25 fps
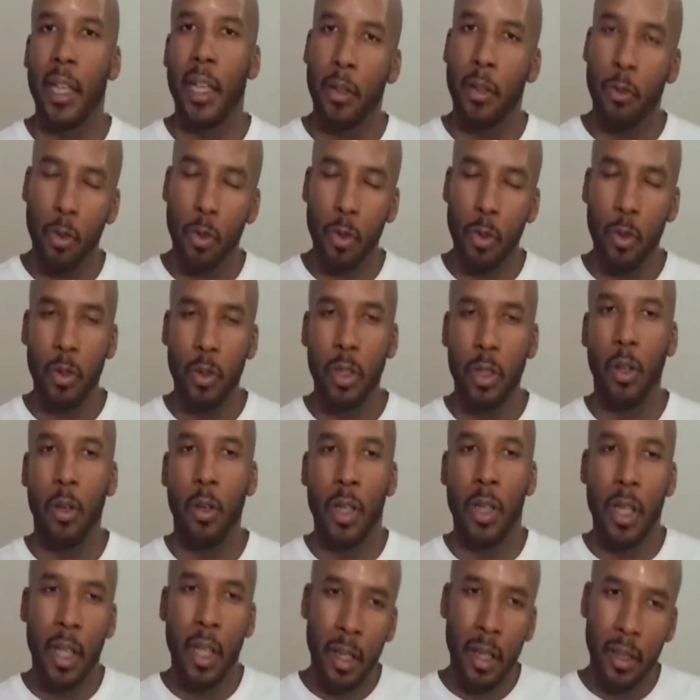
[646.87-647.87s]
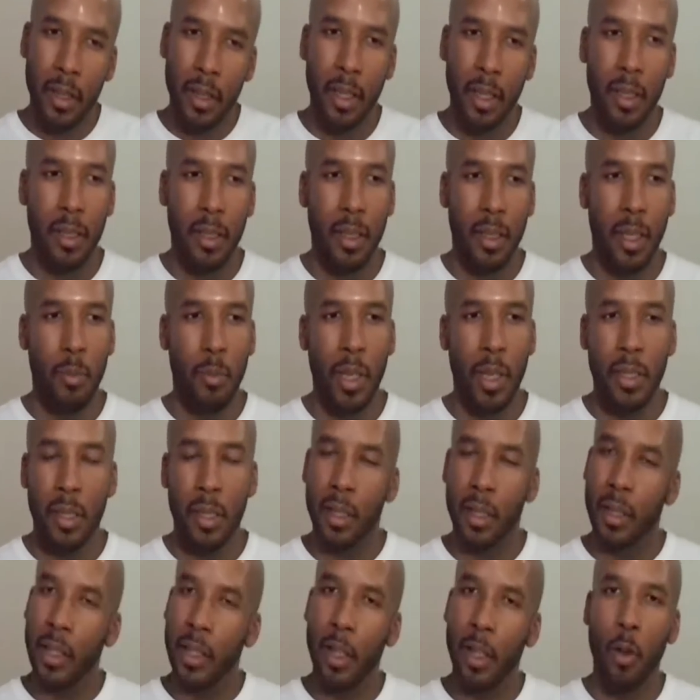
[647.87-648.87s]
Heru, they
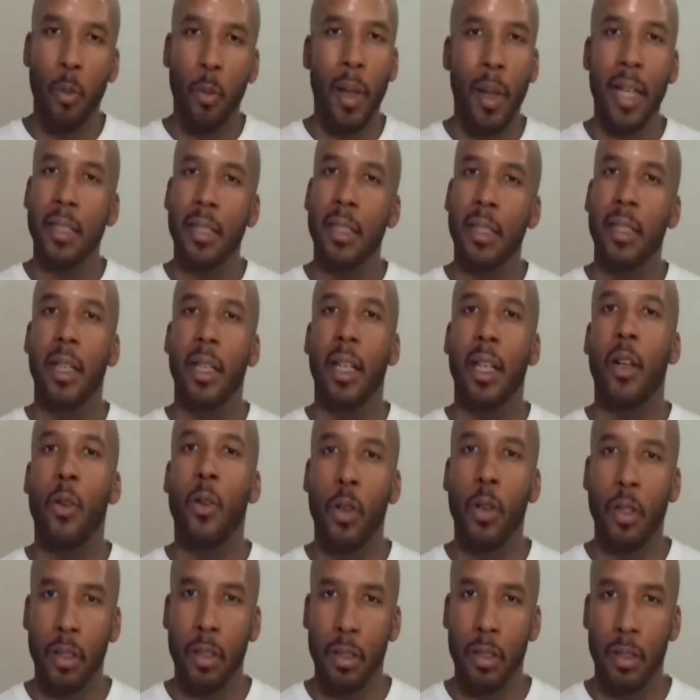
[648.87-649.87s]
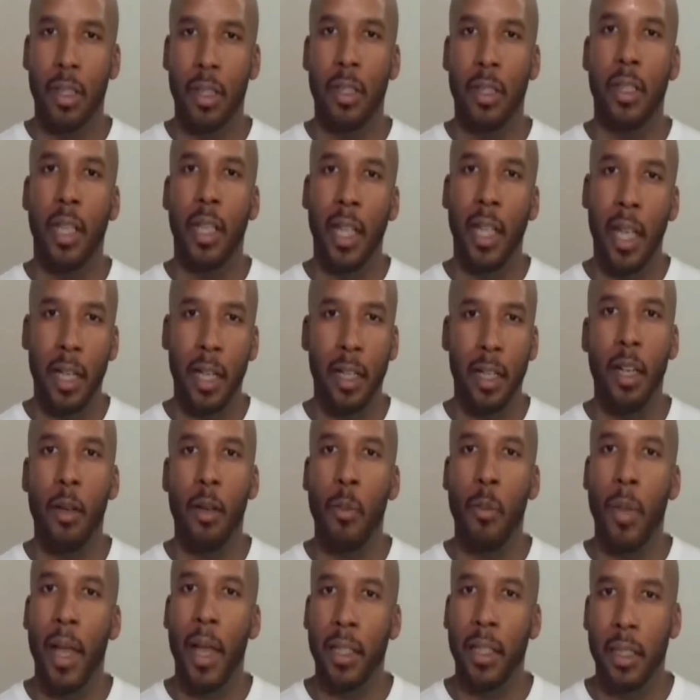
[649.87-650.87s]
basically go back to their corners and they got to
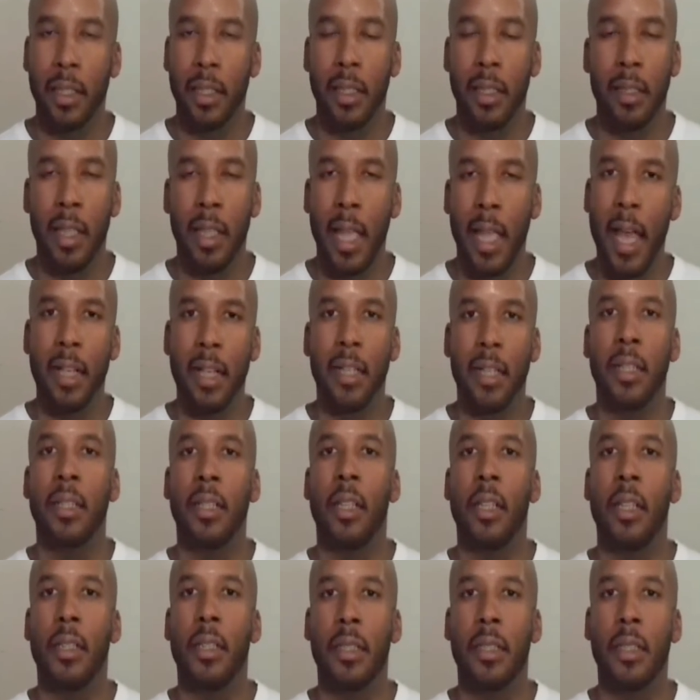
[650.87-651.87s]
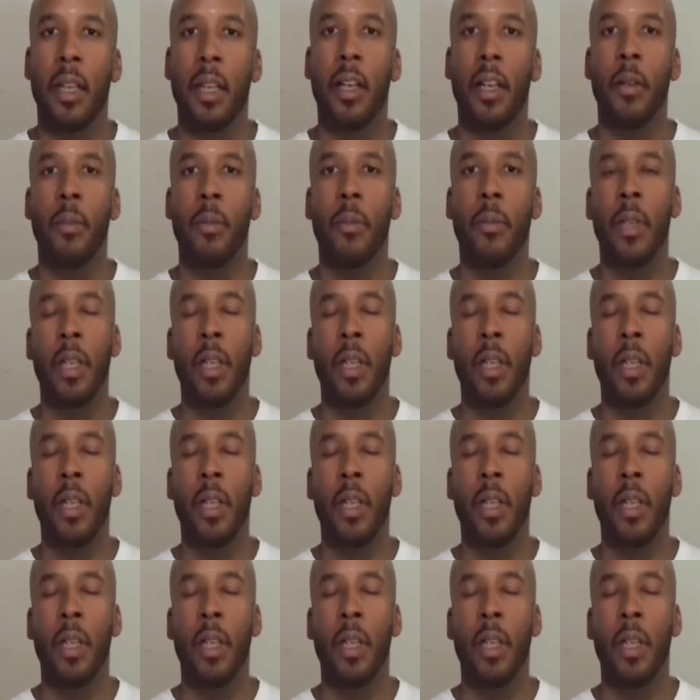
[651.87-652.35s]
come back at it another time.